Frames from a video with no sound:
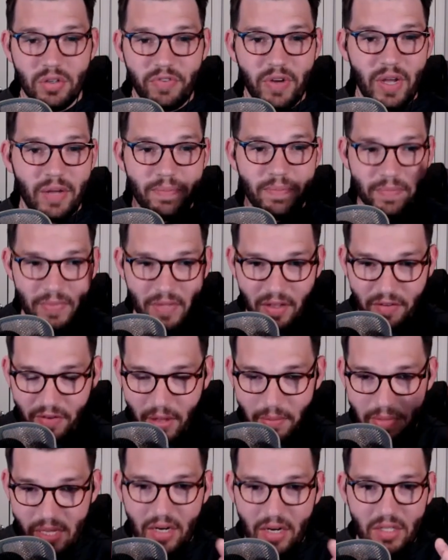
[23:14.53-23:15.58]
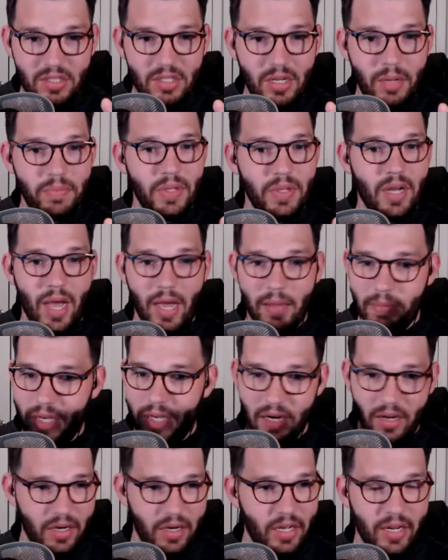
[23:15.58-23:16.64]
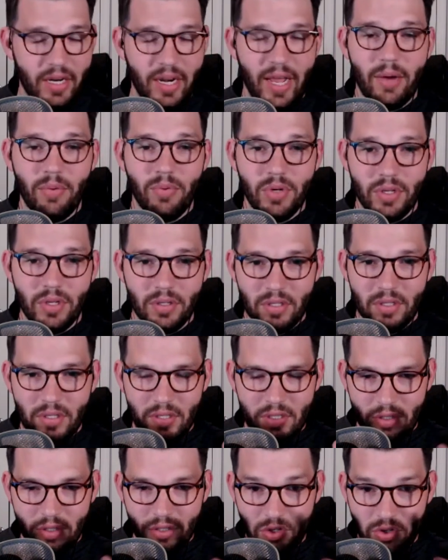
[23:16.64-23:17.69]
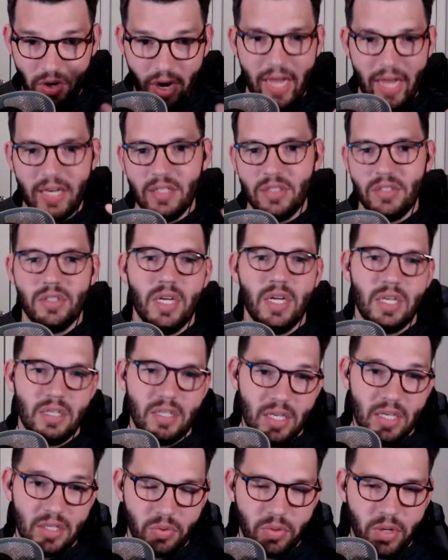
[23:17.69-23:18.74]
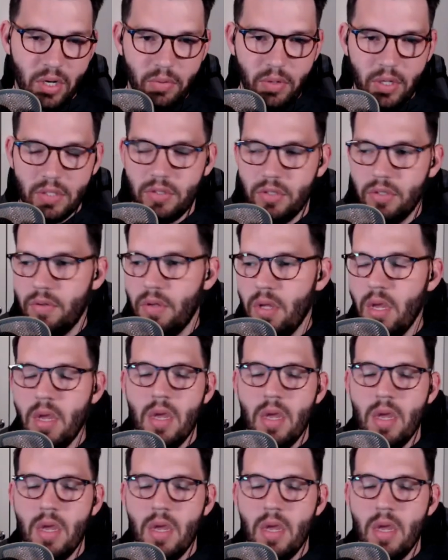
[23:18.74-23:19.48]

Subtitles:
If I'm in on something, I'm in on it, and I will grind until I get to where I want to.